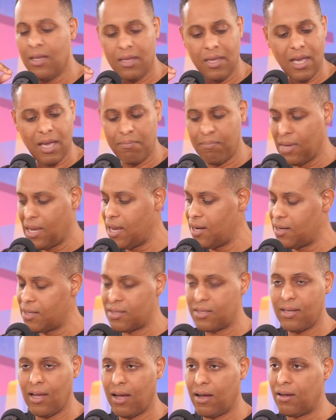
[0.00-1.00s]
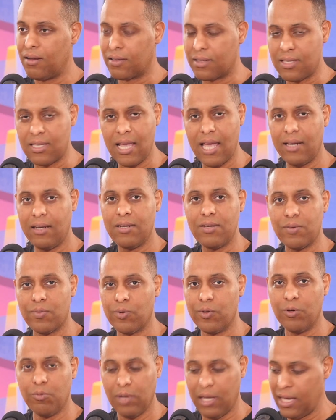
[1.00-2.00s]
Yeah, me and this dog sat in his
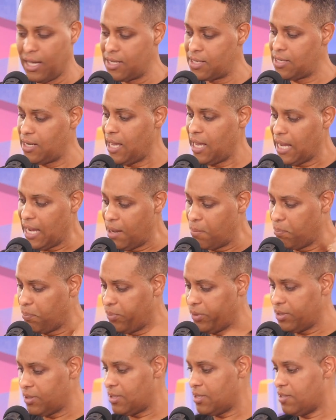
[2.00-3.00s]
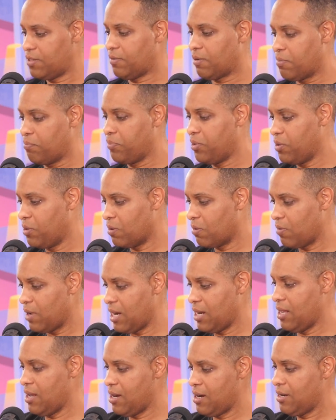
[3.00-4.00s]
room last night and put this computer
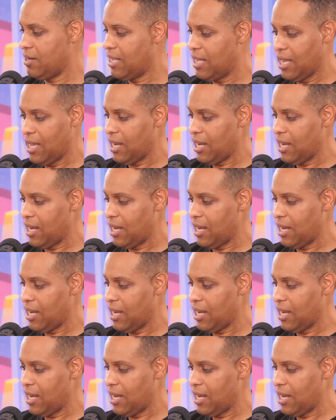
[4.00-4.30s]
right here